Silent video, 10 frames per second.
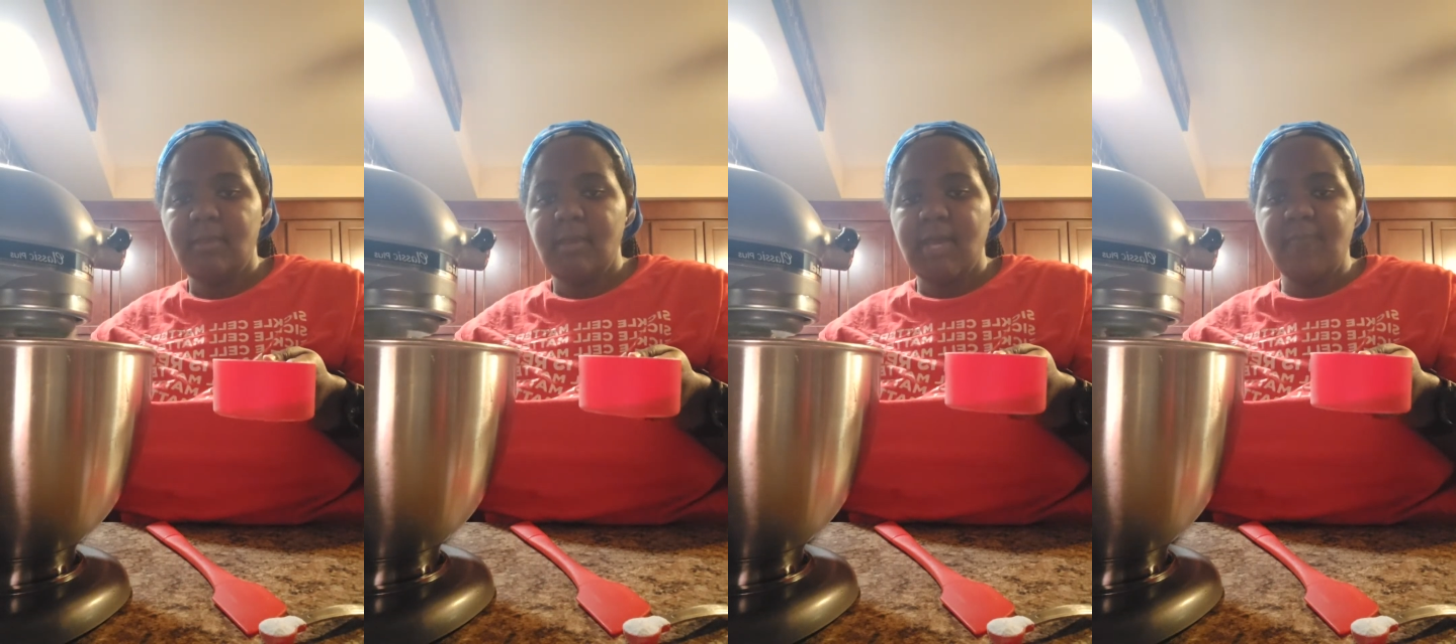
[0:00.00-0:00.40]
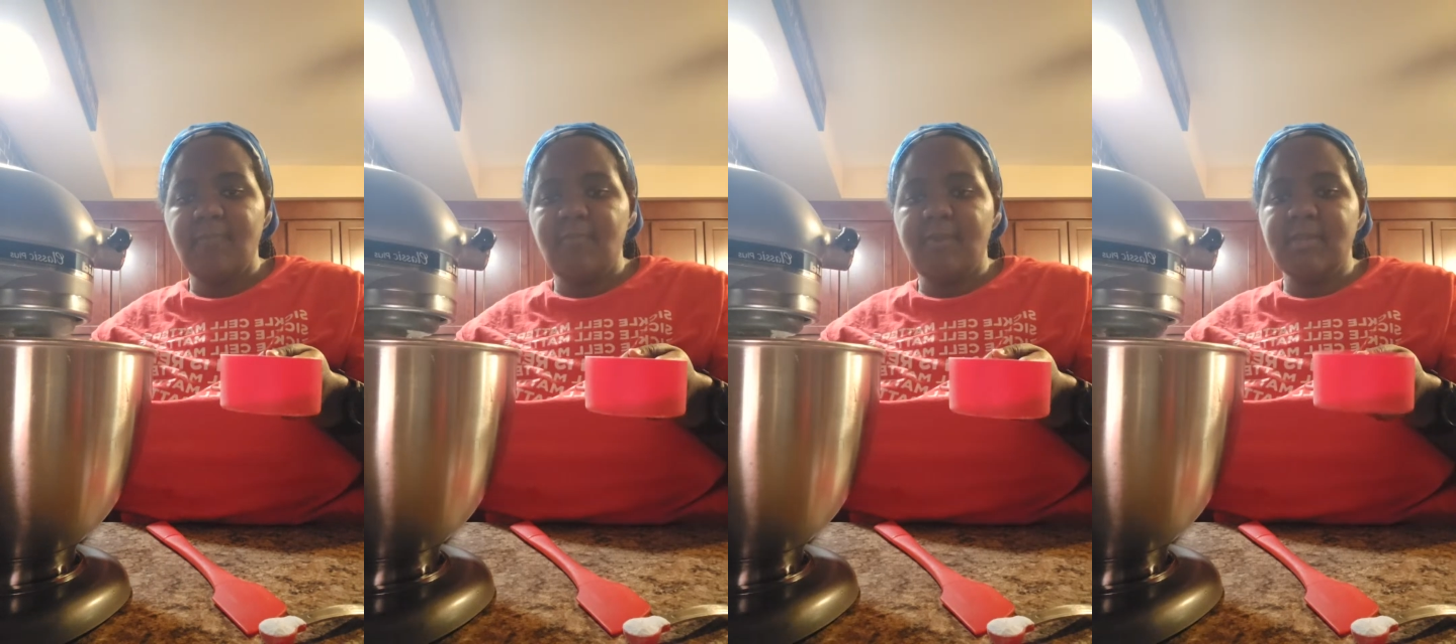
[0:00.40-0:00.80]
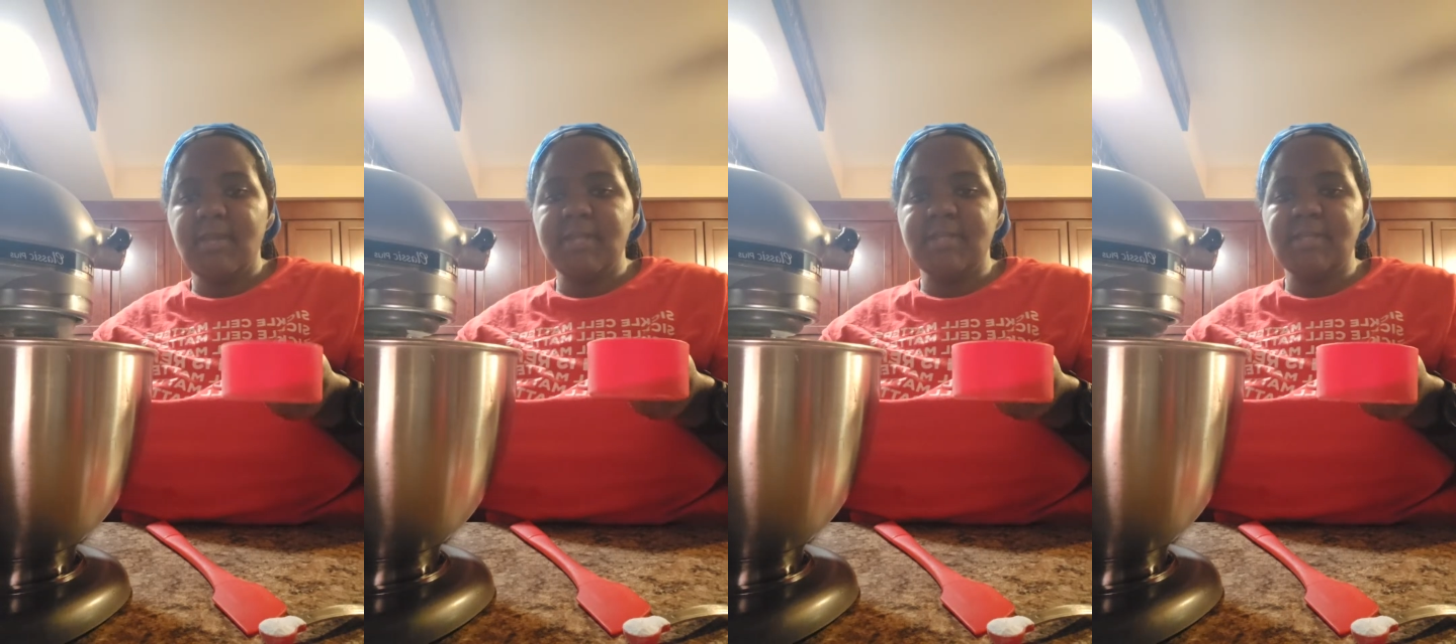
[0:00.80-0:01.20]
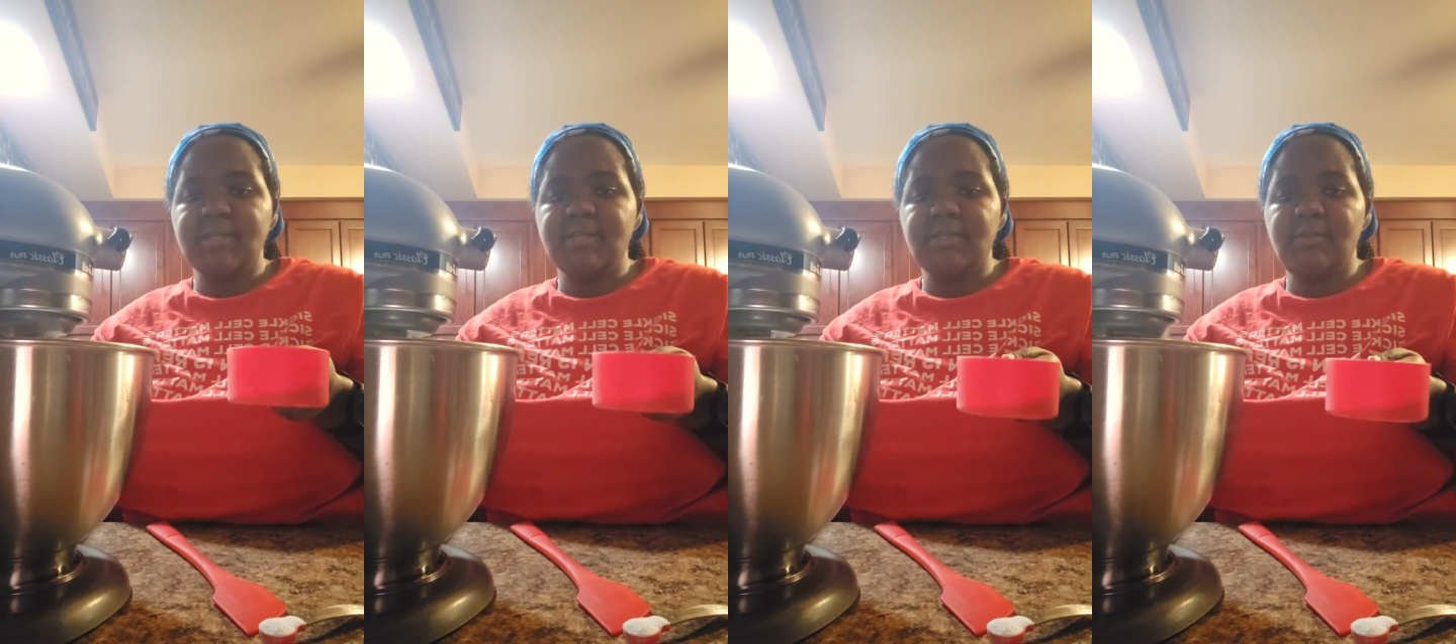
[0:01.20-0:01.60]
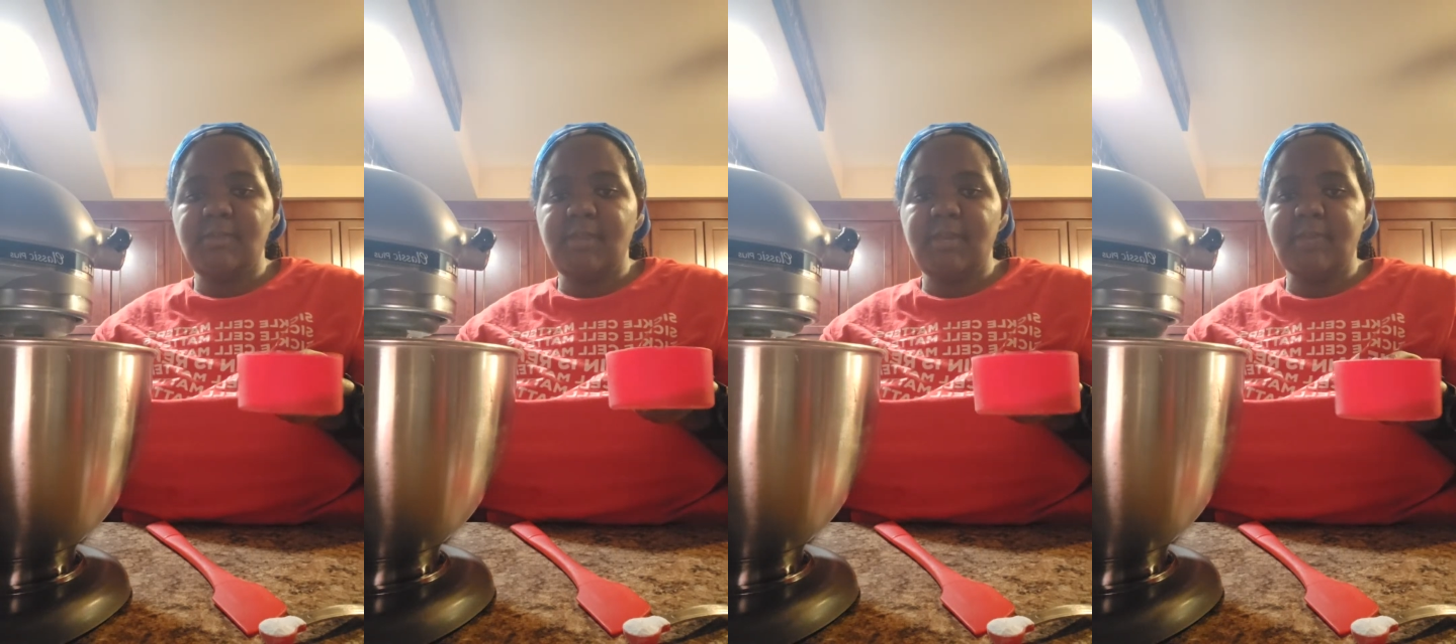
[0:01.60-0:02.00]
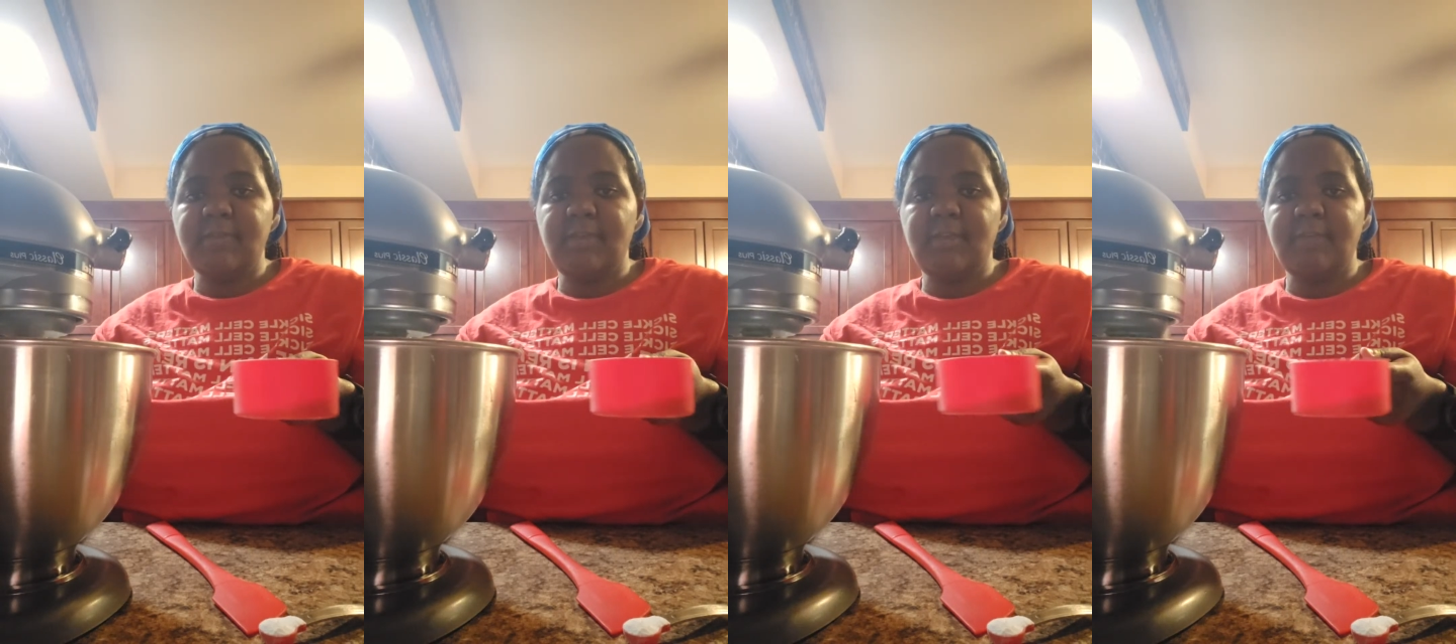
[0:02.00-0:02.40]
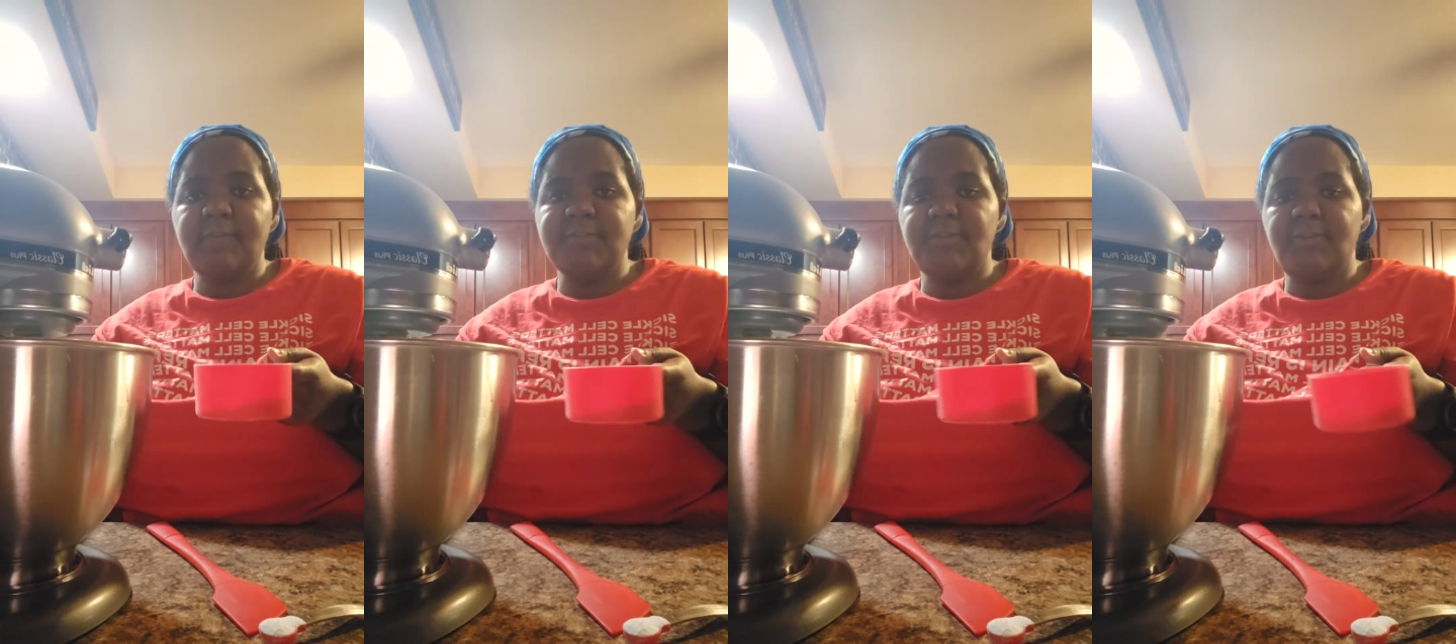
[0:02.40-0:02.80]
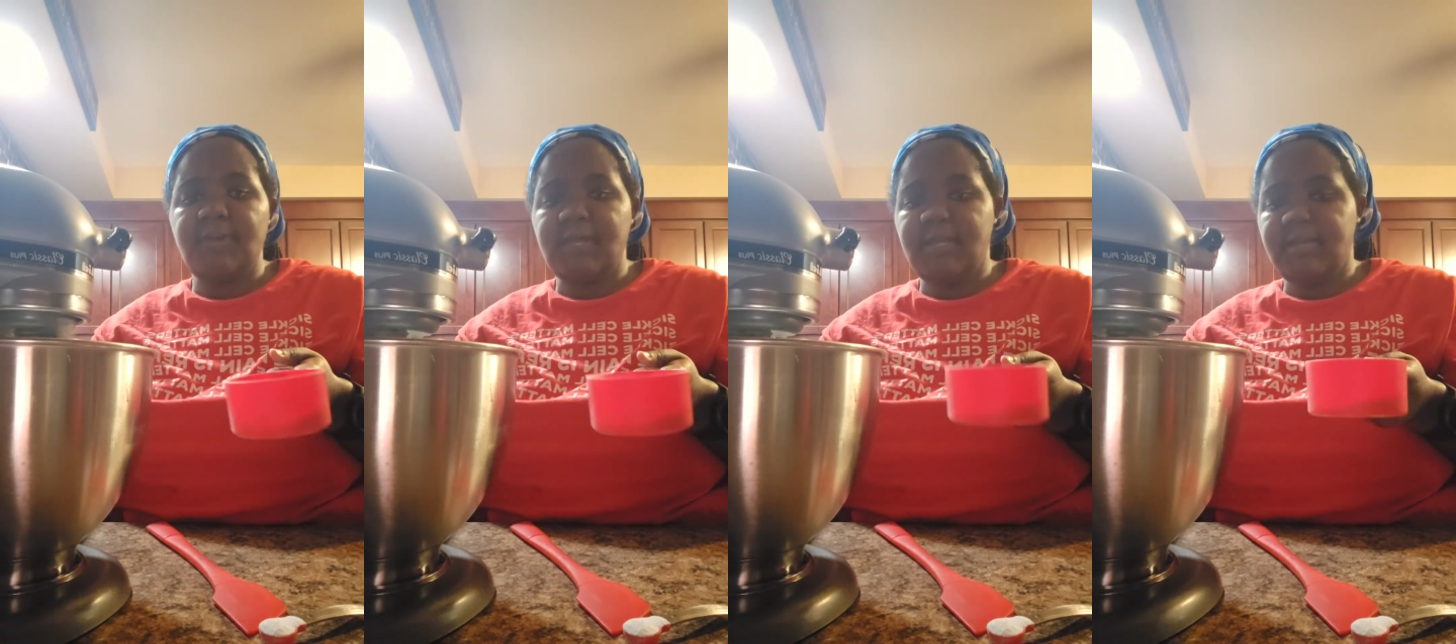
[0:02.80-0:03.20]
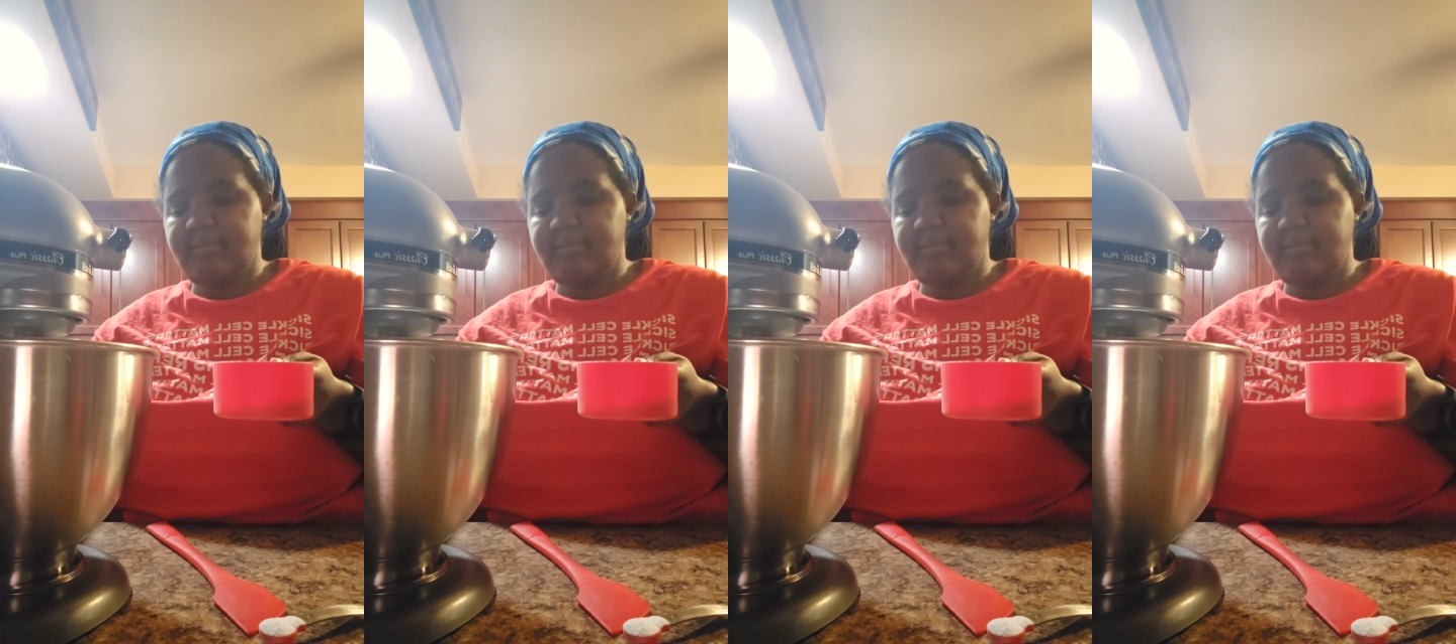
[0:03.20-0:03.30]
Everyone that just tuned in, thank you for joining.